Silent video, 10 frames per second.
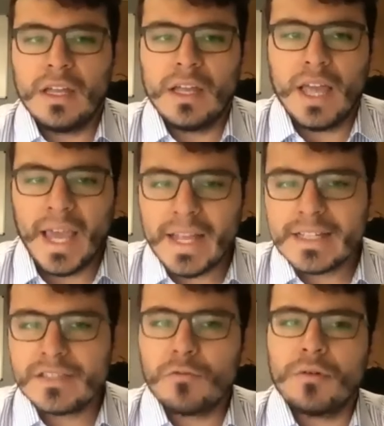
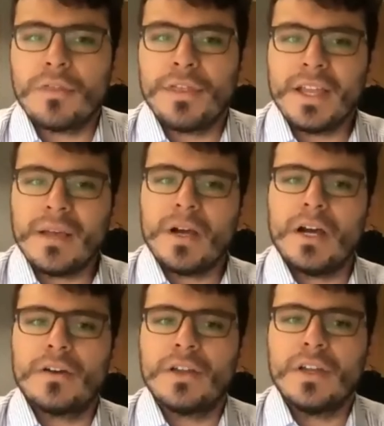Hence, when we think
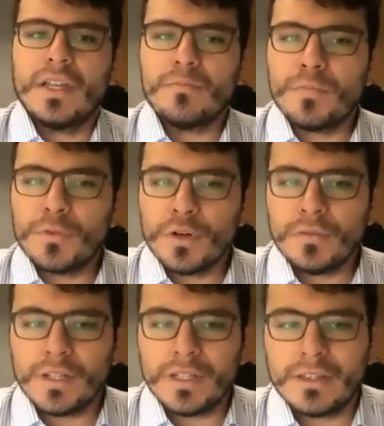about
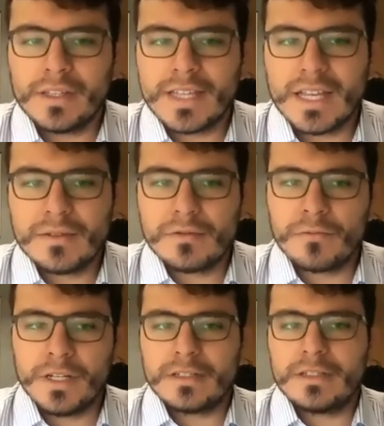improving the seismic
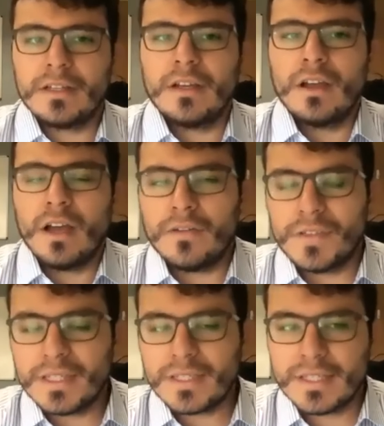risk of
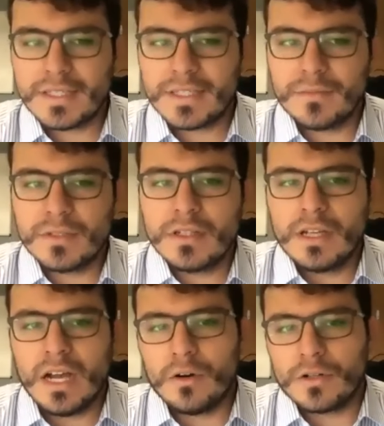these systems
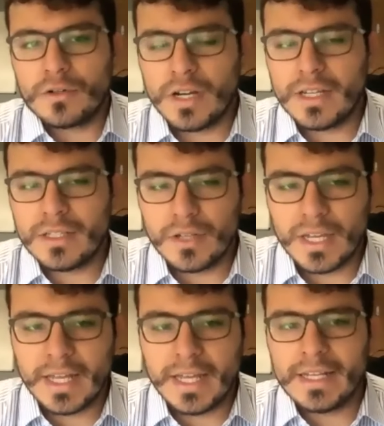or trying to
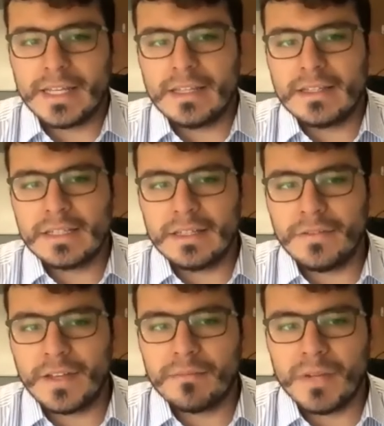get any
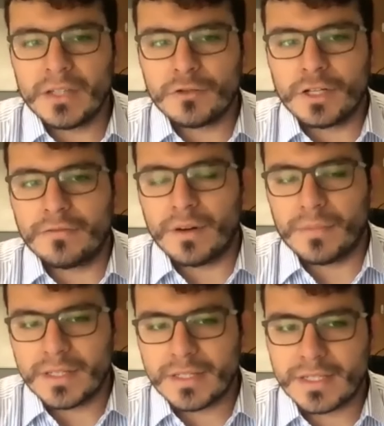significant metric from
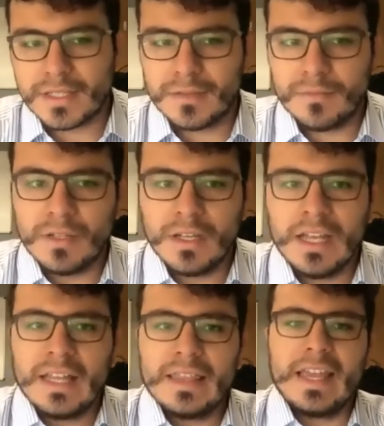this system,
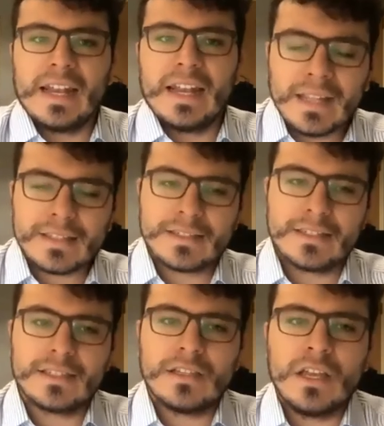the
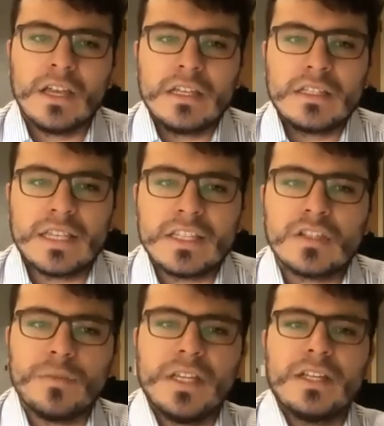analysis tends to
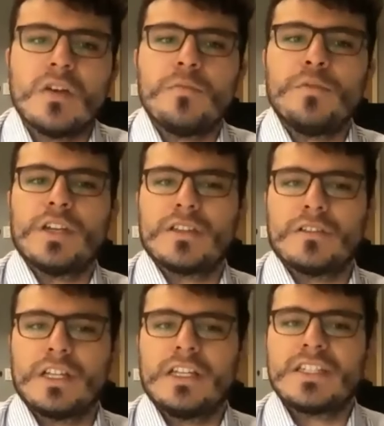be
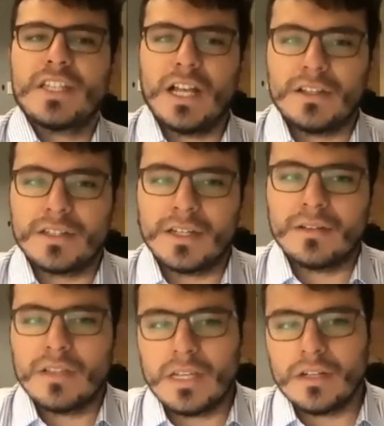computationally challenging
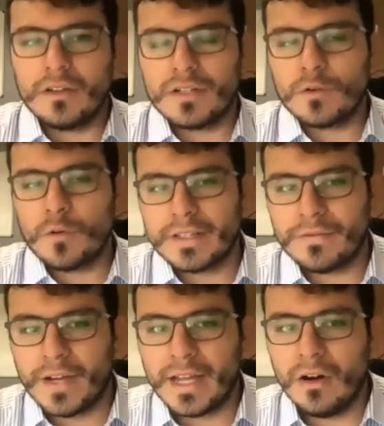in order to
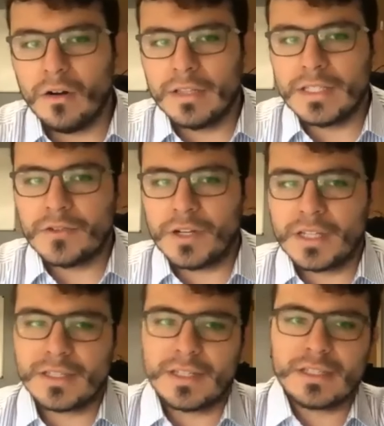quantify all the
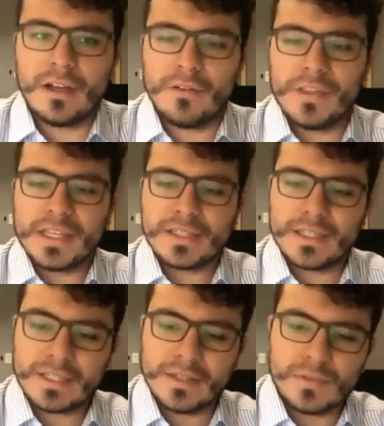intricacies of these
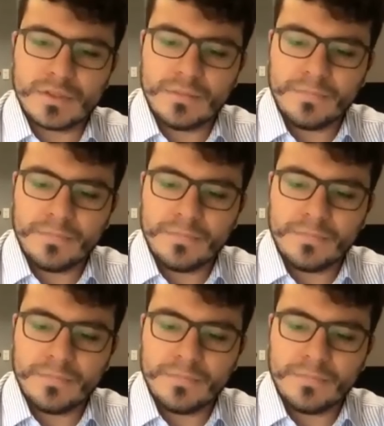systems.